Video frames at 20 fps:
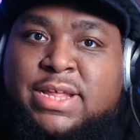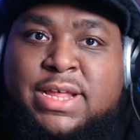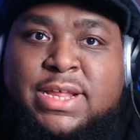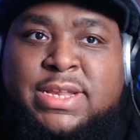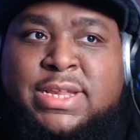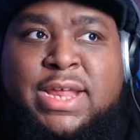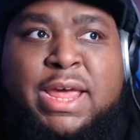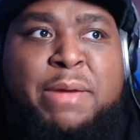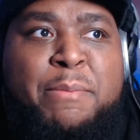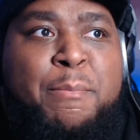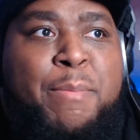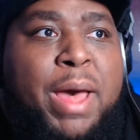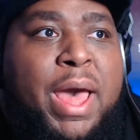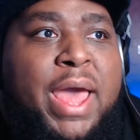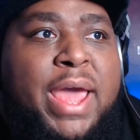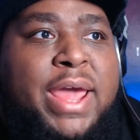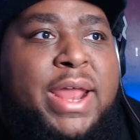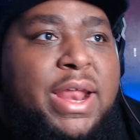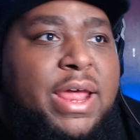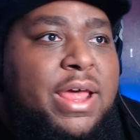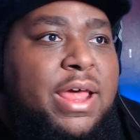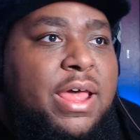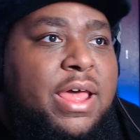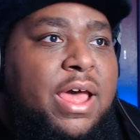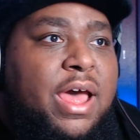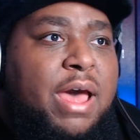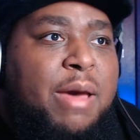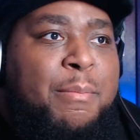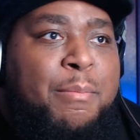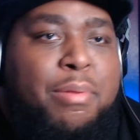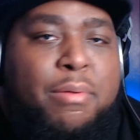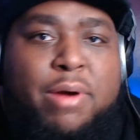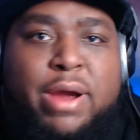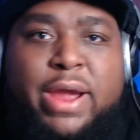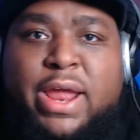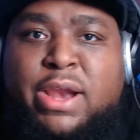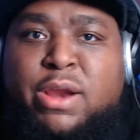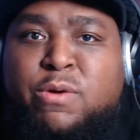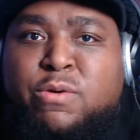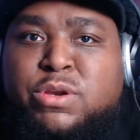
It's like buying a brand new